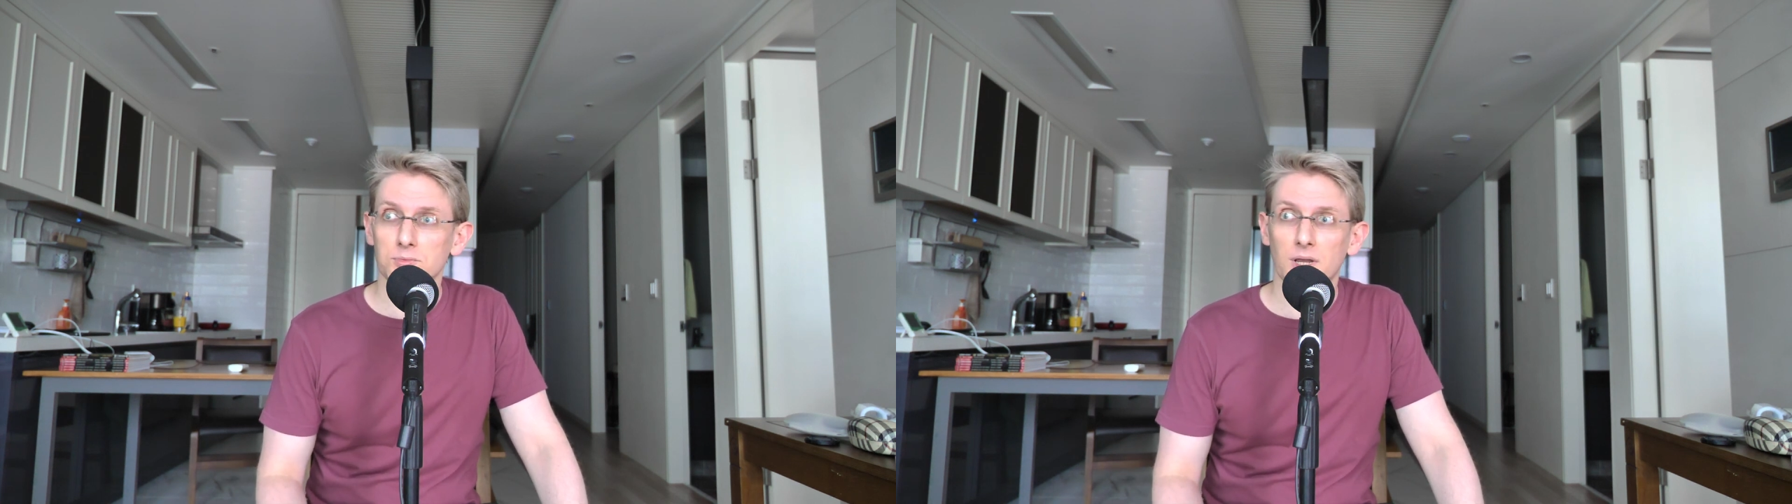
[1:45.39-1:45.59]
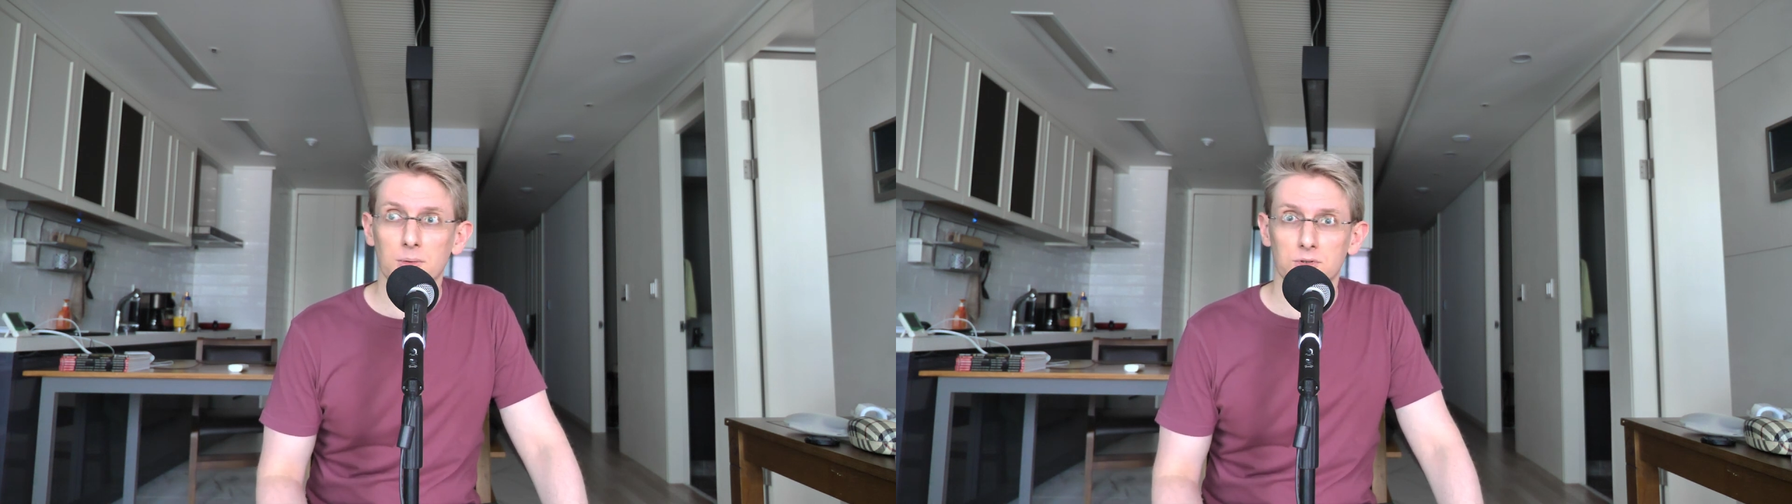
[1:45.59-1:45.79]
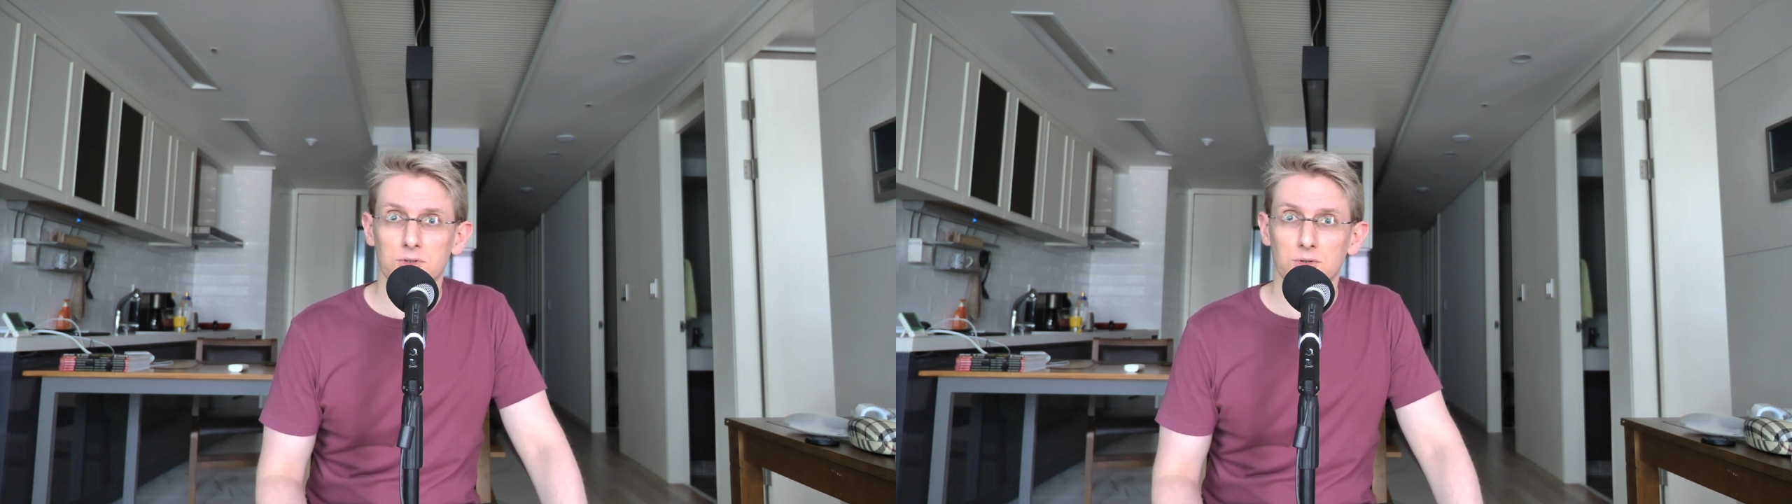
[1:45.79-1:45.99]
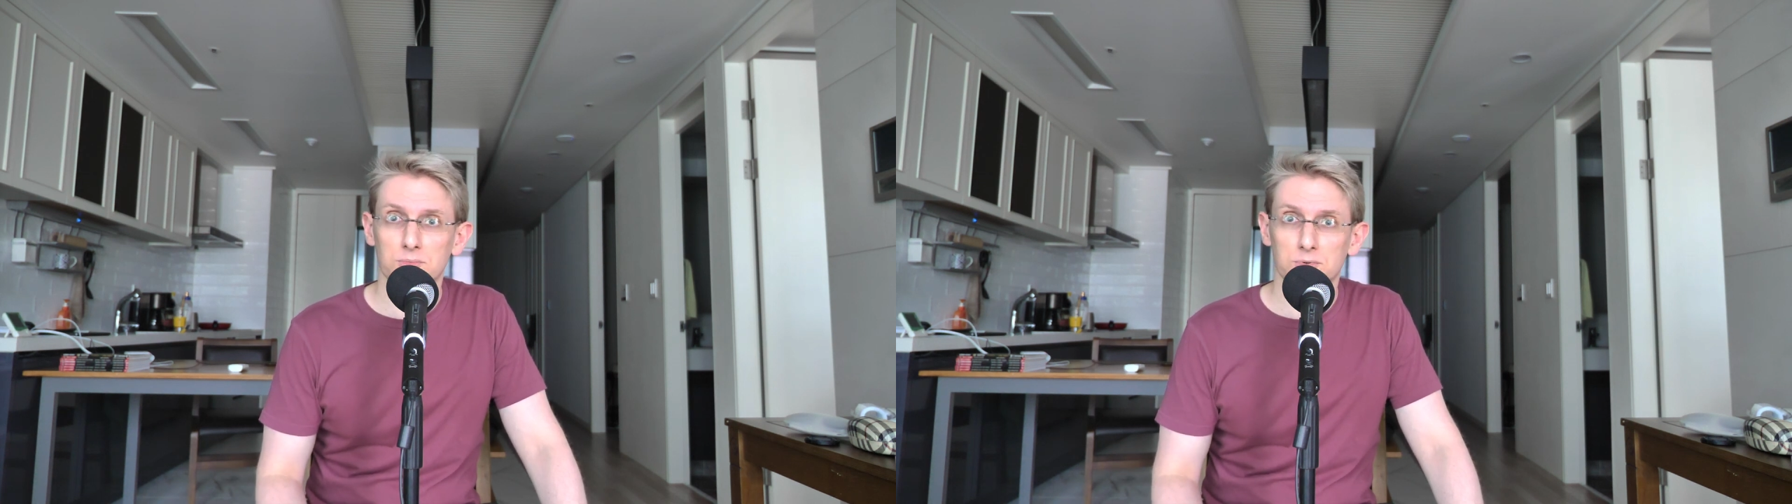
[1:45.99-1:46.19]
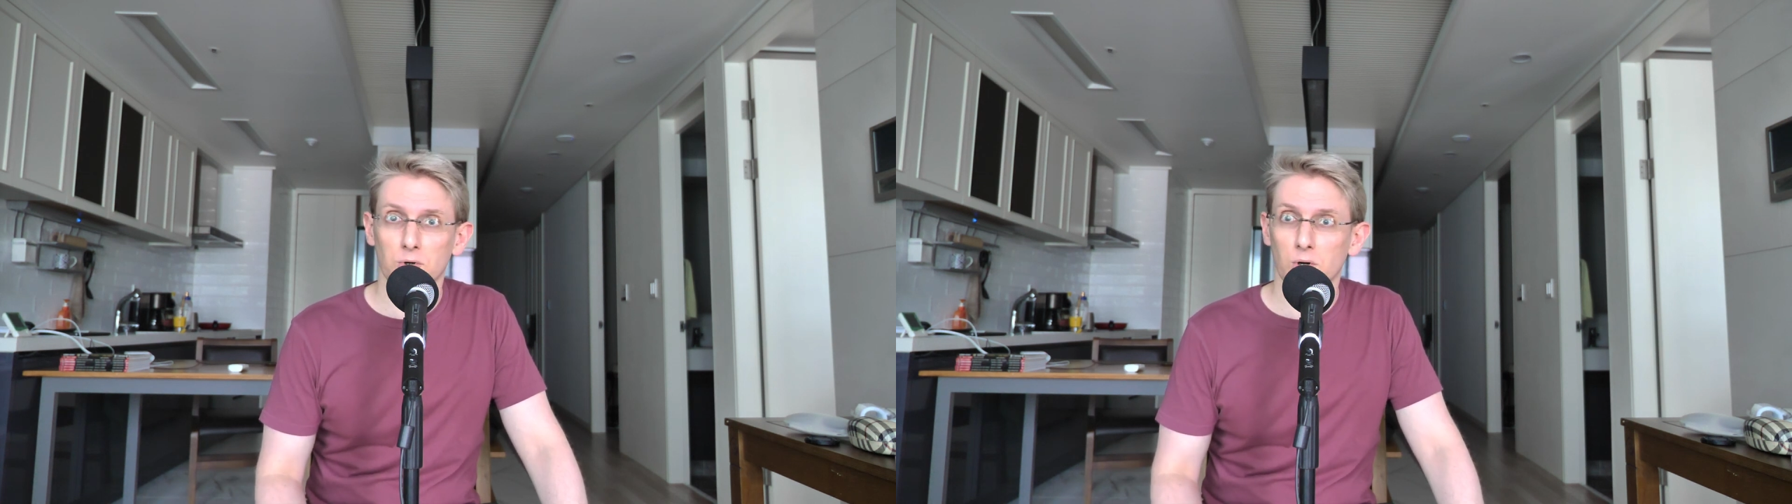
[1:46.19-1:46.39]
be able to
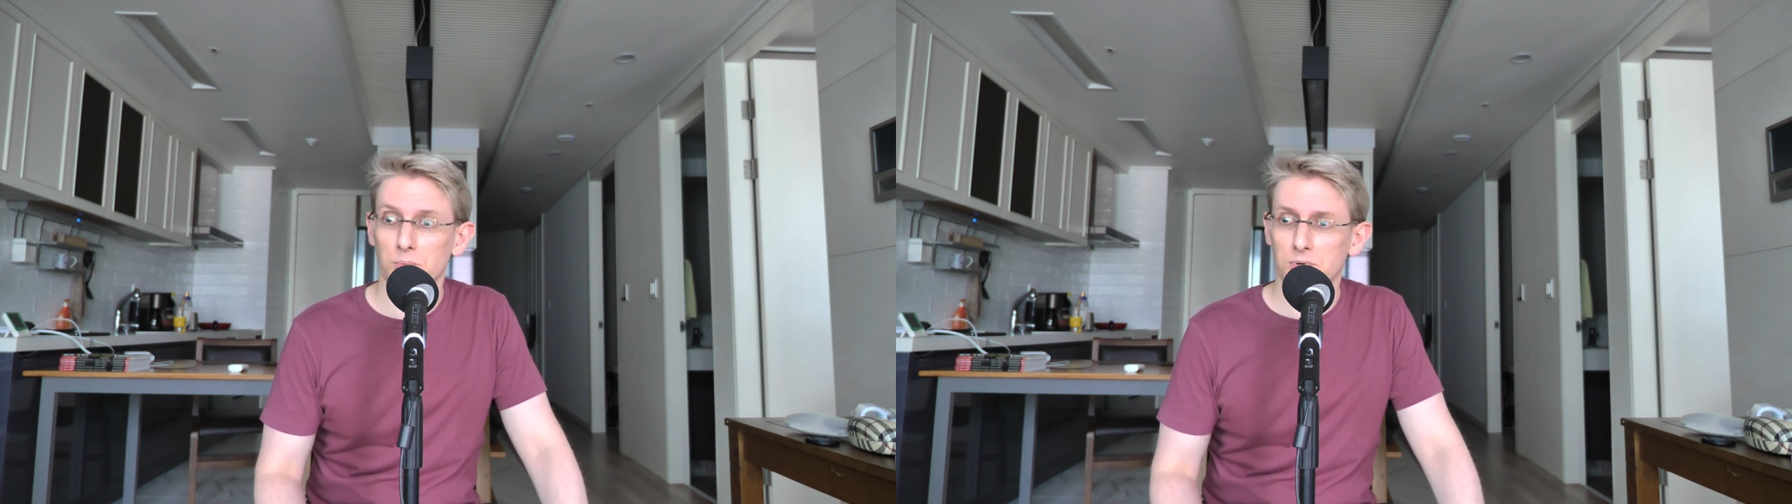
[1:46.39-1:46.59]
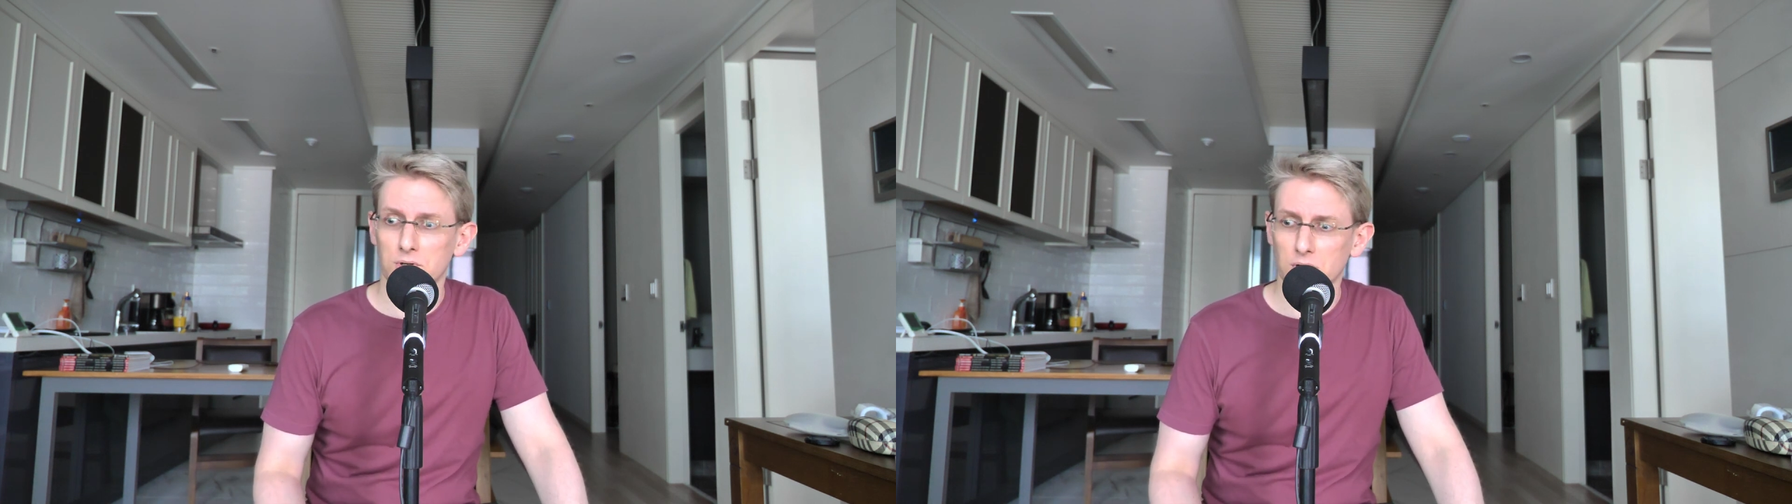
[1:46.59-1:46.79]
absorb,